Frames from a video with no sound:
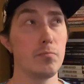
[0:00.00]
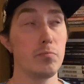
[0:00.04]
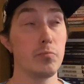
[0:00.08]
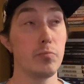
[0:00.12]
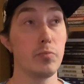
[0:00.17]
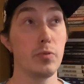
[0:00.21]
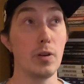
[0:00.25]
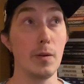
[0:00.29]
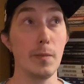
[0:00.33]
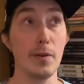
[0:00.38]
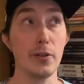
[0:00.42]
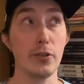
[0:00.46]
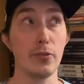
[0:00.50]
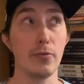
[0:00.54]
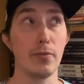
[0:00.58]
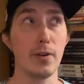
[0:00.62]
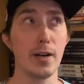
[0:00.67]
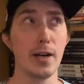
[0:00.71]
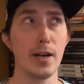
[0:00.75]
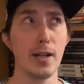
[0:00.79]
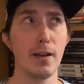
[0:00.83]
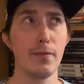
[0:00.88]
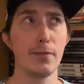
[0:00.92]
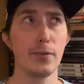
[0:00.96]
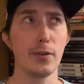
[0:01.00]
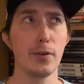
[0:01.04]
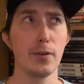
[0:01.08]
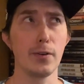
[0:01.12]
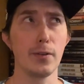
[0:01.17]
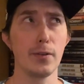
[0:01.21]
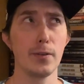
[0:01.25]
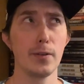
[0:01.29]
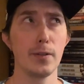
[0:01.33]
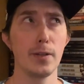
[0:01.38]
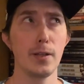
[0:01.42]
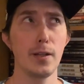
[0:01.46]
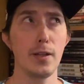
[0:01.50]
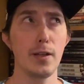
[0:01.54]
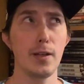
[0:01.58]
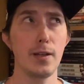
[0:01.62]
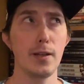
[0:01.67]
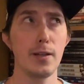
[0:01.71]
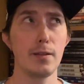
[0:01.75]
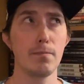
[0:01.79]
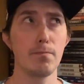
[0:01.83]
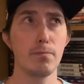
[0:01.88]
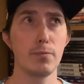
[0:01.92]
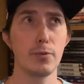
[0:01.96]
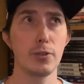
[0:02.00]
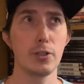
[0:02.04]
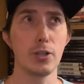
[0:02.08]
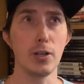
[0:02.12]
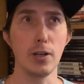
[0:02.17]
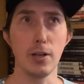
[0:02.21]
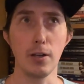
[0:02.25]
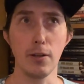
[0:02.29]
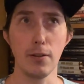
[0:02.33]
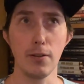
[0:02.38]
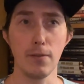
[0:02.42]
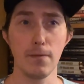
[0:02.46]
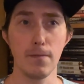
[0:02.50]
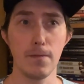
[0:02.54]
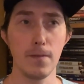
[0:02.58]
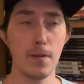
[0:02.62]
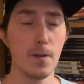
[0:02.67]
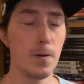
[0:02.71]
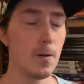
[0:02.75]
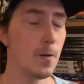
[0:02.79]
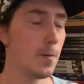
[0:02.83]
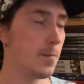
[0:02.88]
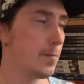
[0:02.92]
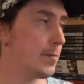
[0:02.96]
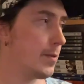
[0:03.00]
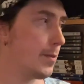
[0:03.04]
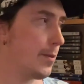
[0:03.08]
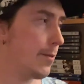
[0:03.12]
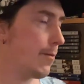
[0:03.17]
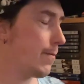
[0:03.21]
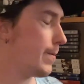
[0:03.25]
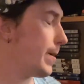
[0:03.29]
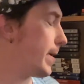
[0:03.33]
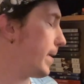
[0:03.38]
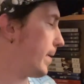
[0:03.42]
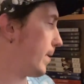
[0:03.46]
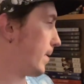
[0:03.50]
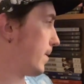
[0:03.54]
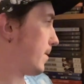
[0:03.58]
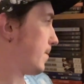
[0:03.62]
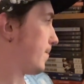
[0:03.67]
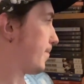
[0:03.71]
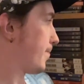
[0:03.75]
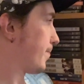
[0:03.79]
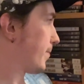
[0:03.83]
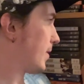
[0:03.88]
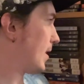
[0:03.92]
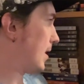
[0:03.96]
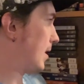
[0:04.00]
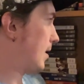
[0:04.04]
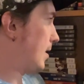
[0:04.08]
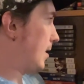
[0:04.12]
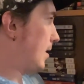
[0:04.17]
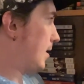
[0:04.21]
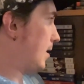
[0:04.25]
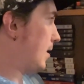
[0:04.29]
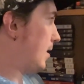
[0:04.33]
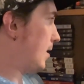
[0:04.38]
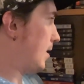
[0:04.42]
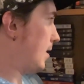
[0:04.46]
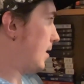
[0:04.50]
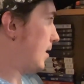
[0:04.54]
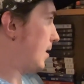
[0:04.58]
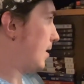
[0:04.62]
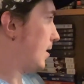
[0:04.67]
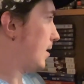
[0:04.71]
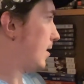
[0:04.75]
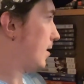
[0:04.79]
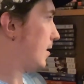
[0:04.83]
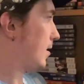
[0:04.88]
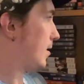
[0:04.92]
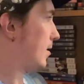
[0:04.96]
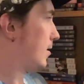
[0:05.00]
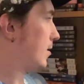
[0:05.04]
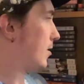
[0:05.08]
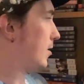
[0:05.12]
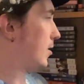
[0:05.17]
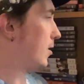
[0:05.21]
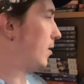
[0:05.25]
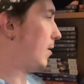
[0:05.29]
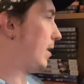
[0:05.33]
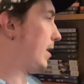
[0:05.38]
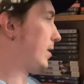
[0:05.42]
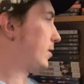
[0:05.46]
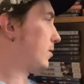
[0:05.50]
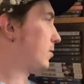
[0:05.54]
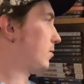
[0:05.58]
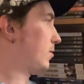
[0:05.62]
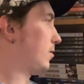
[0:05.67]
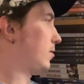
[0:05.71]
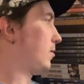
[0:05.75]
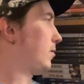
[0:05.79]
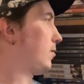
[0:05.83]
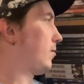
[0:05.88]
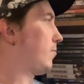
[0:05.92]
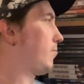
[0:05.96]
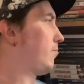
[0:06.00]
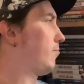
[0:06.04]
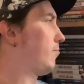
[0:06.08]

pretty much right after I saw the film in the theater, uh, you know, I saw